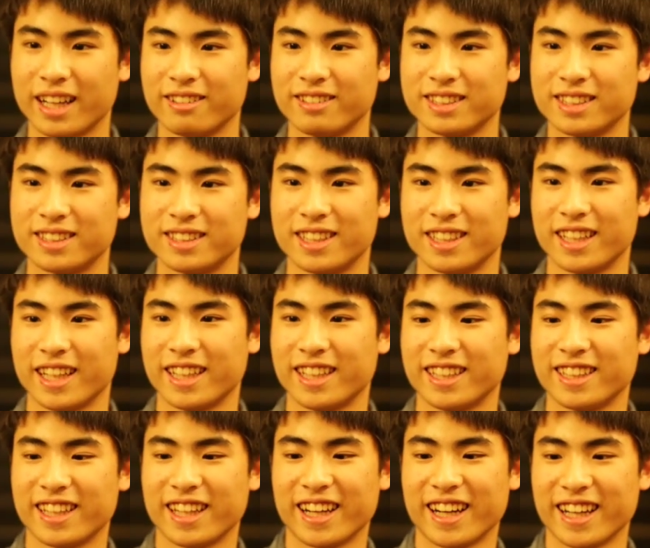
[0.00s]
I was
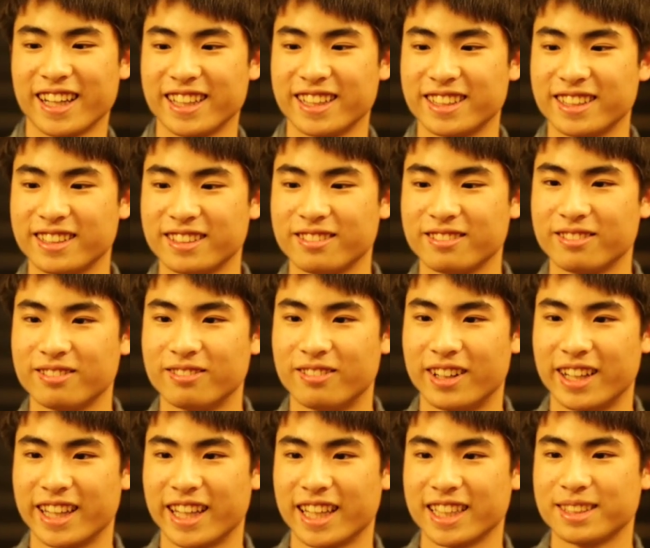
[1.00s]
delighted that I
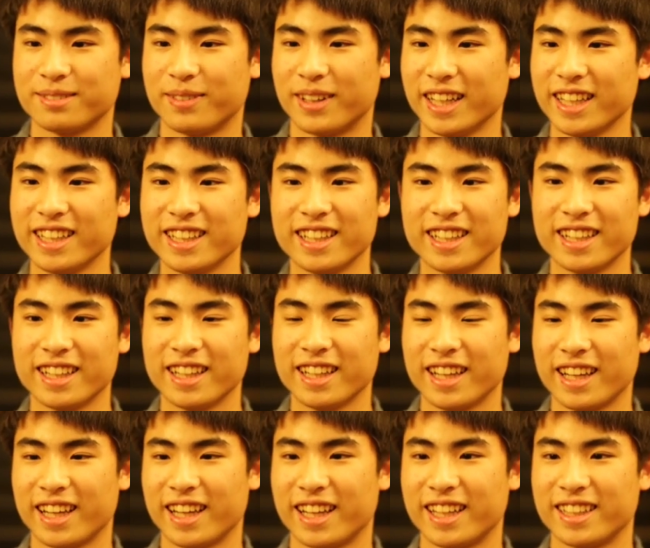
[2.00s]
won that spot,
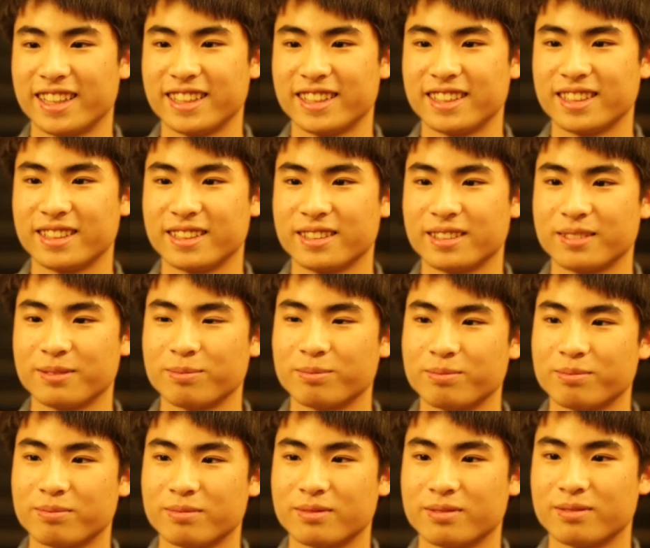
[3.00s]
and
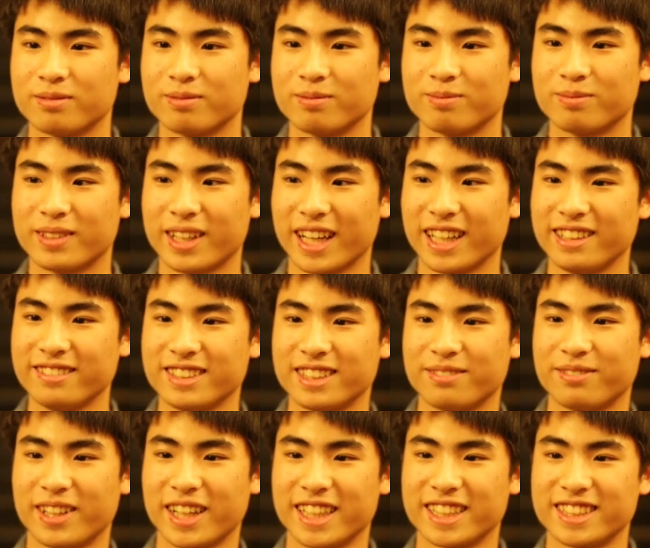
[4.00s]
kind of
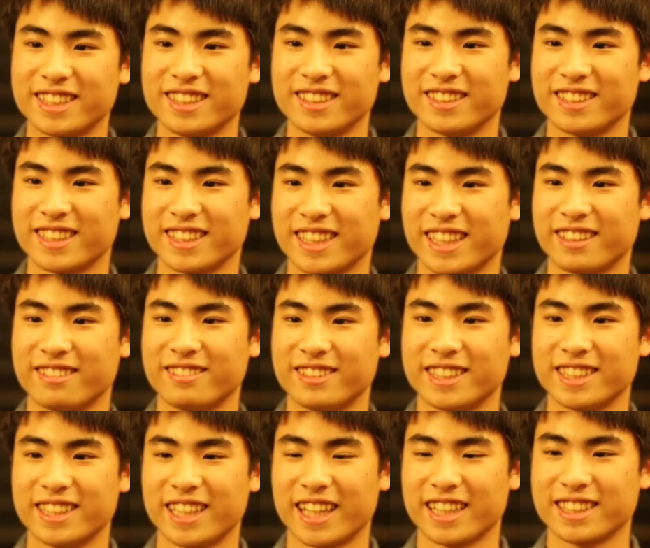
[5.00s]
surprised too, because I
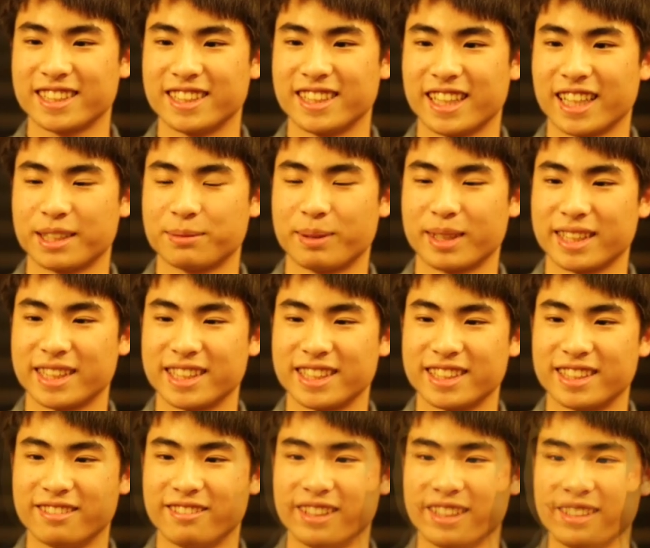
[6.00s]
wasn't actually
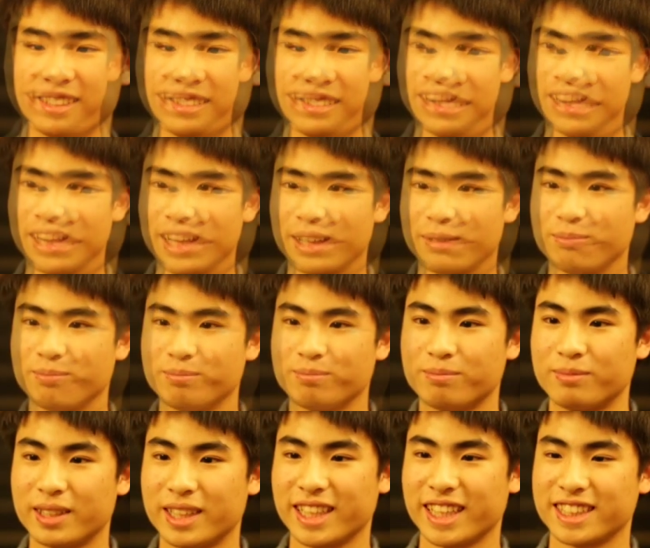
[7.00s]
expecting to win.
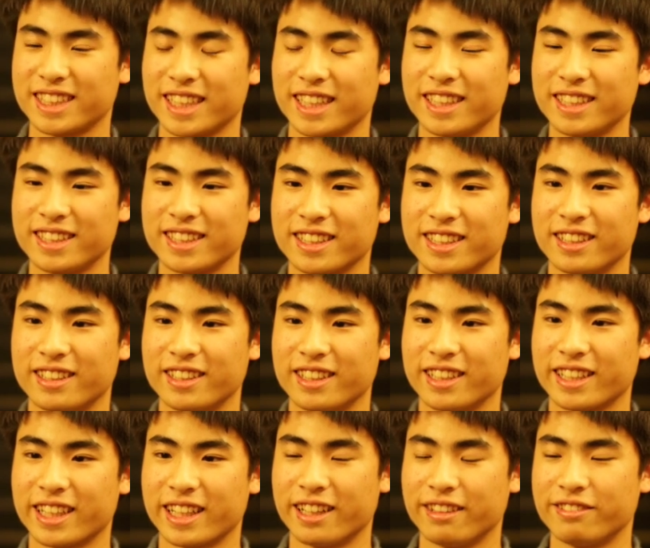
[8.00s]
I'm pretty excited to go
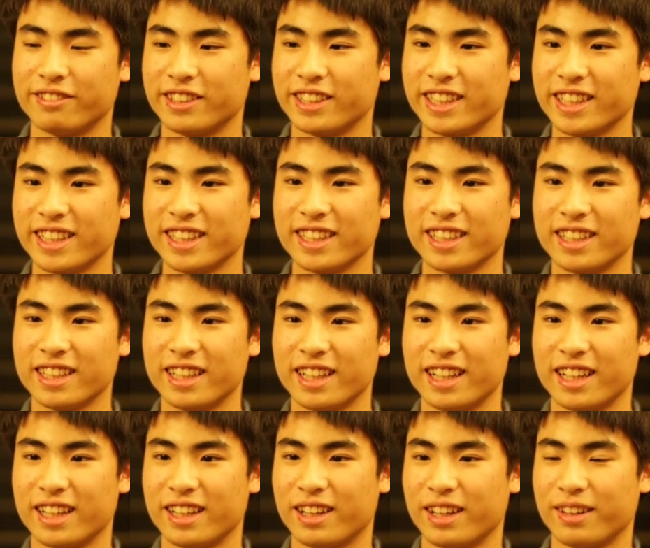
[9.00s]
to California.
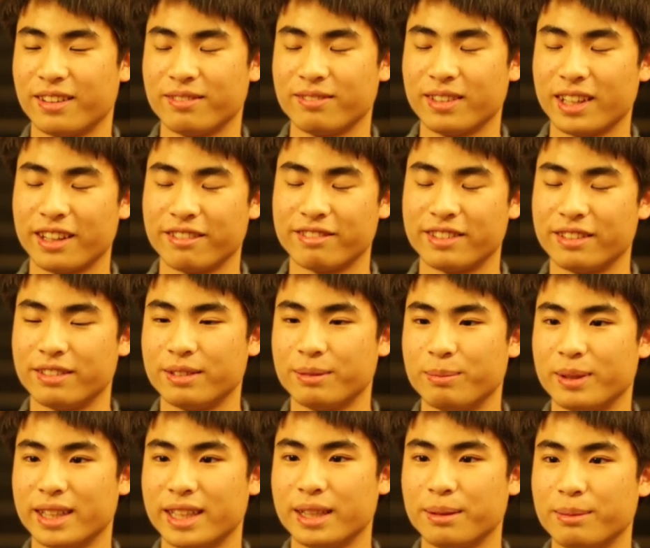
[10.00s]
I've never
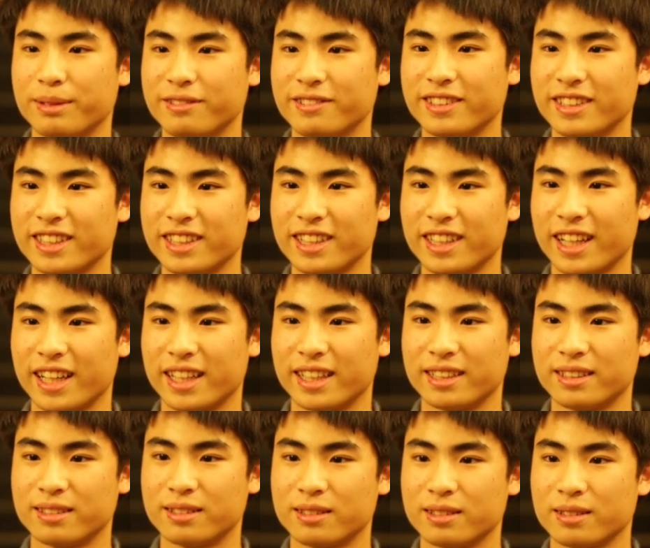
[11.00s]
been there before,
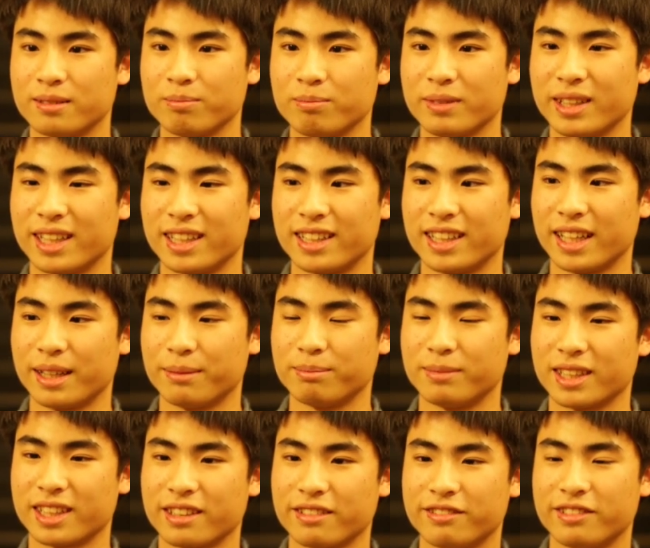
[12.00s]
and yeah,
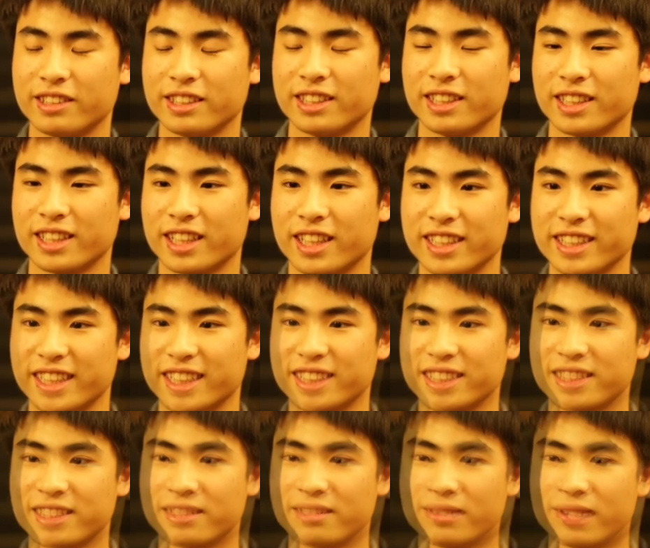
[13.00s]
I'm looking forward to the
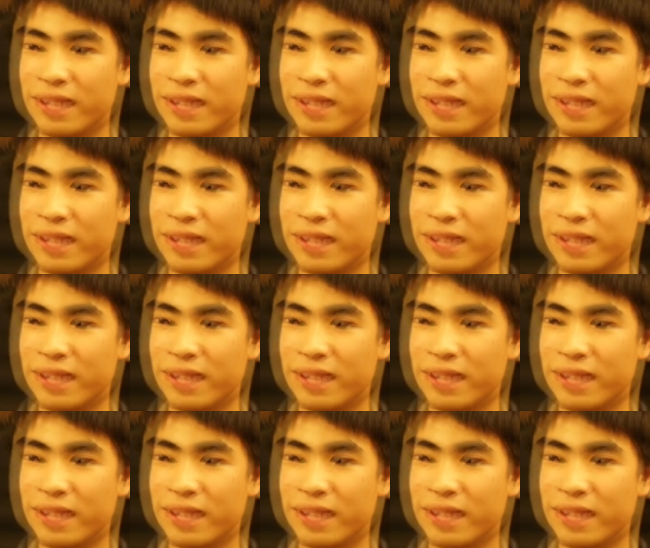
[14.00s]
contest.